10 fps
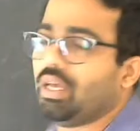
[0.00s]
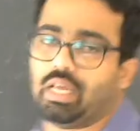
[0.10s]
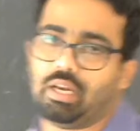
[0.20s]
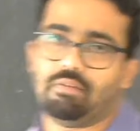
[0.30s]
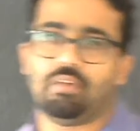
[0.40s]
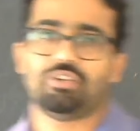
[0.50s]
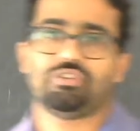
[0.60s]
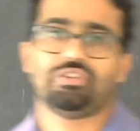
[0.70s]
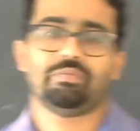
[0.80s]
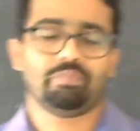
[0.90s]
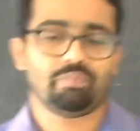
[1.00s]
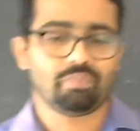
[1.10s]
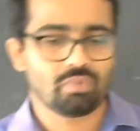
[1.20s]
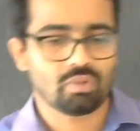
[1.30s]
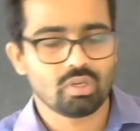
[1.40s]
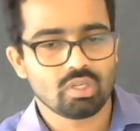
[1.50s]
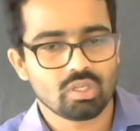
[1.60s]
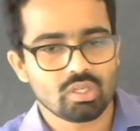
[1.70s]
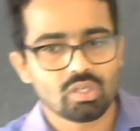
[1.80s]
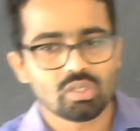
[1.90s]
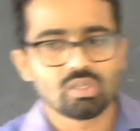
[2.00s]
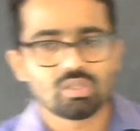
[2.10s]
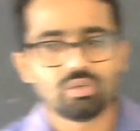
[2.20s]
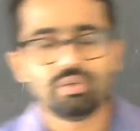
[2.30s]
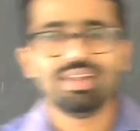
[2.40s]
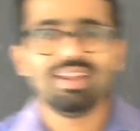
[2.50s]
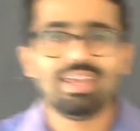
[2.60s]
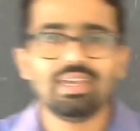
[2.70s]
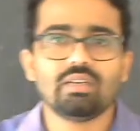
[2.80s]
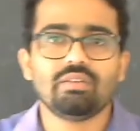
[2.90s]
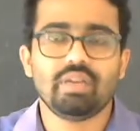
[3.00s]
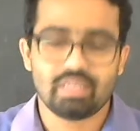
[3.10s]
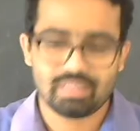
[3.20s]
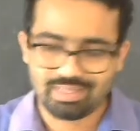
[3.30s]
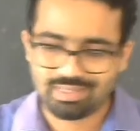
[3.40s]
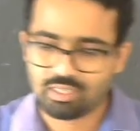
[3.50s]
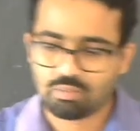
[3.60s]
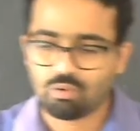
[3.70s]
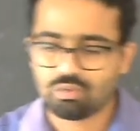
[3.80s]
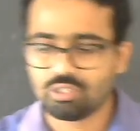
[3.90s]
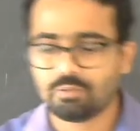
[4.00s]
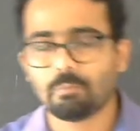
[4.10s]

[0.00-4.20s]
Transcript: reflection. So till here we discussed about